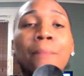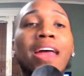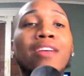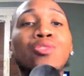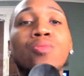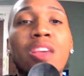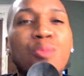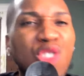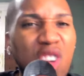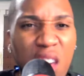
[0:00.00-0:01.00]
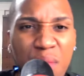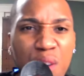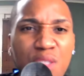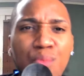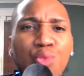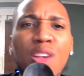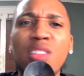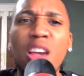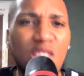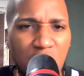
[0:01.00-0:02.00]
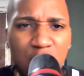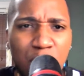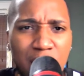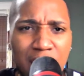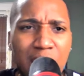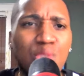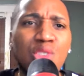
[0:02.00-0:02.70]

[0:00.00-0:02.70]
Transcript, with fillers: but I do think we should give her some grace just right now.